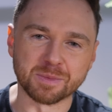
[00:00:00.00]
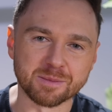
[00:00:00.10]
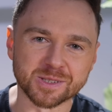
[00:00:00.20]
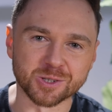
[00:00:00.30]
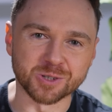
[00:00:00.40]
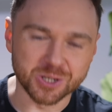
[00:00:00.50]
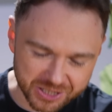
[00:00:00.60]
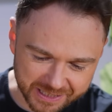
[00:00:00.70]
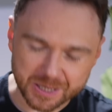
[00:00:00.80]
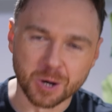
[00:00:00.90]
my name is Andrei
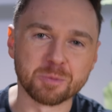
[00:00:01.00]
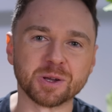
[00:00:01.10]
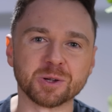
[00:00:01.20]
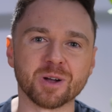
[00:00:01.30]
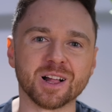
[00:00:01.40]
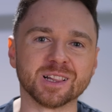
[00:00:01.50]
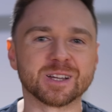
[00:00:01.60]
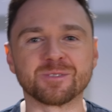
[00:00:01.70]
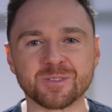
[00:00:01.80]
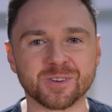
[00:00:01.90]
Jikh. Hope you're doing well.
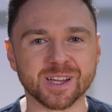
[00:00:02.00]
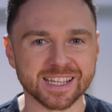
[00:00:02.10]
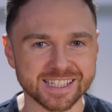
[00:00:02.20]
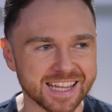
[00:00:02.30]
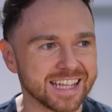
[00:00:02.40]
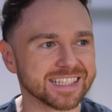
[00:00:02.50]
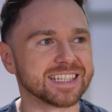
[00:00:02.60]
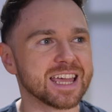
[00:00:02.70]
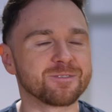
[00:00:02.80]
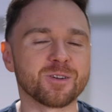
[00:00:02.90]
Come for the finance and
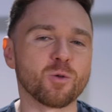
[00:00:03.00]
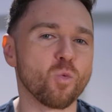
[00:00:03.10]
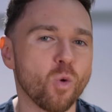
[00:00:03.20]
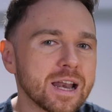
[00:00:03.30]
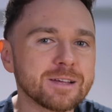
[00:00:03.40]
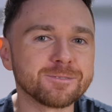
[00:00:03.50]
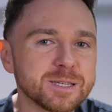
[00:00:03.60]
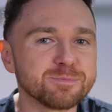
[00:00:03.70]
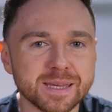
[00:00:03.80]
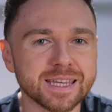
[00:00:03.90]
stay for one of
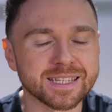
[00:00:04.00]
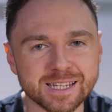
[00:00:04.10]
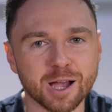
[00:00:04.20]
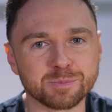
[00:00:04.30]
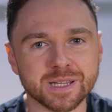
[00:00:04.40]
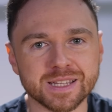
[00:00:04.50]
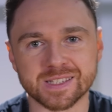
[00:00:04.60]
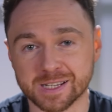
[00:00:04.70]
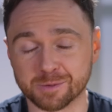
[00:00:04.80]
the biggest updates to